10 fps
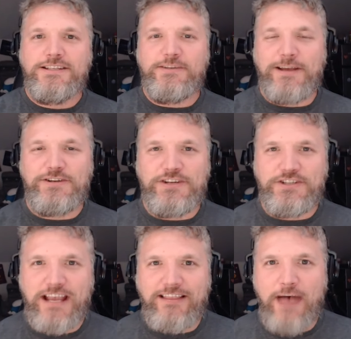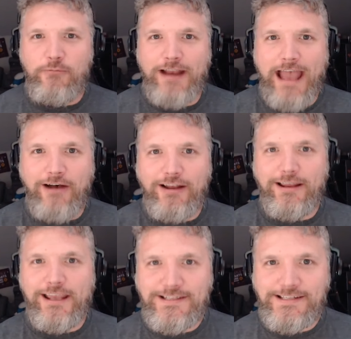So make sure you check that one out.
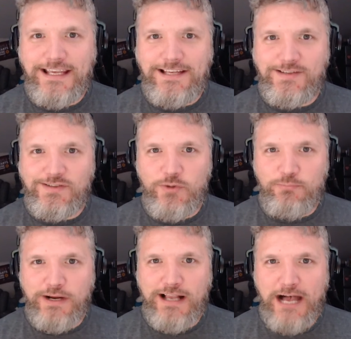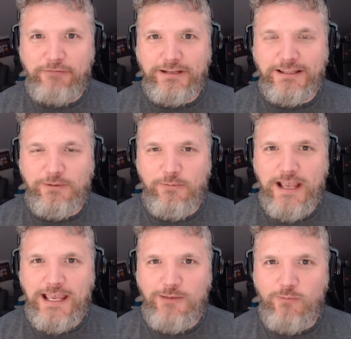Is he super confident the
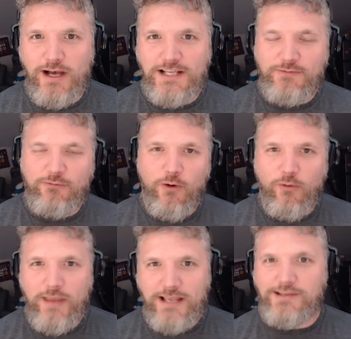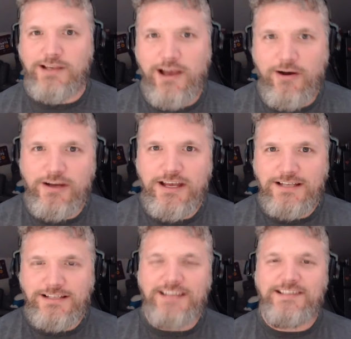way he was 4 weeks ago?
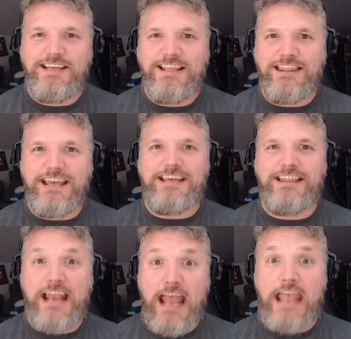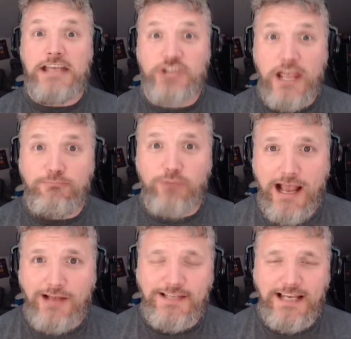Does he think that A.J.
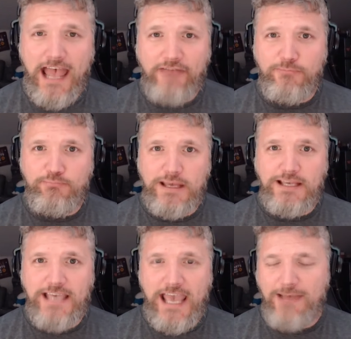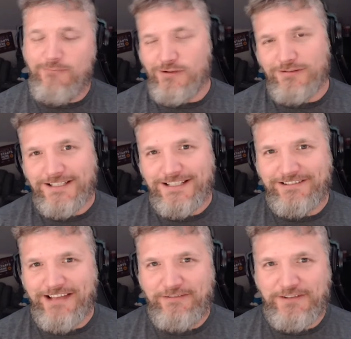Brown's going to have a big game? Well,
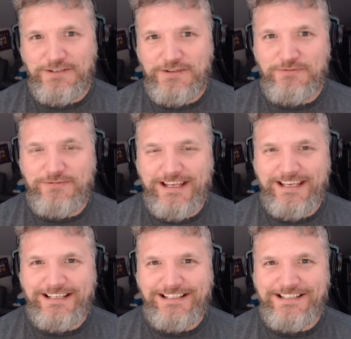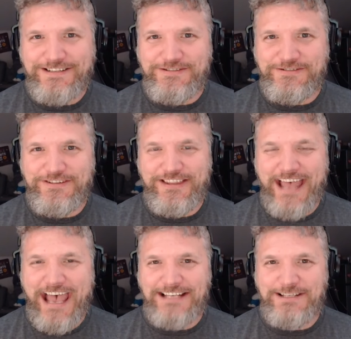you'll have to tune into
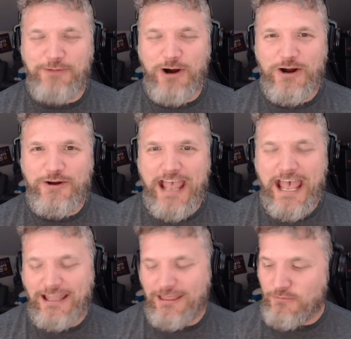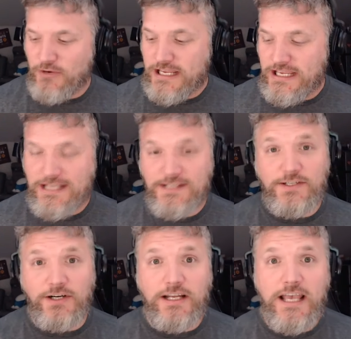that tomorrow at 3
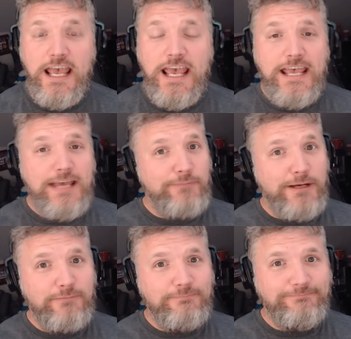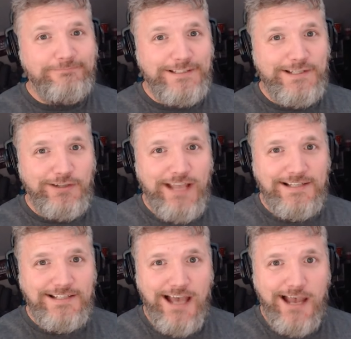Eastern. But until
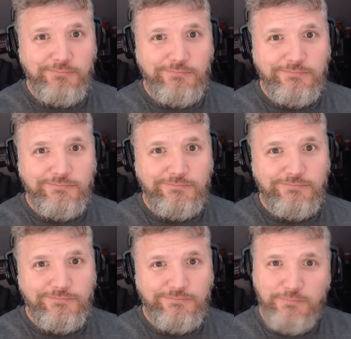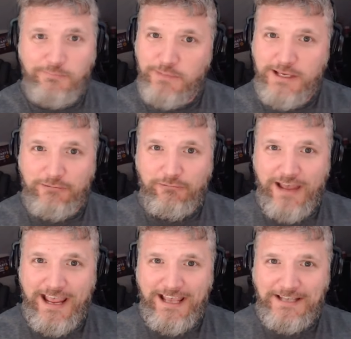next time, be a
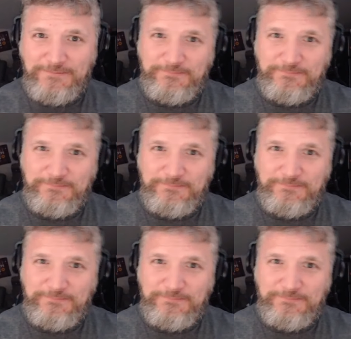fan.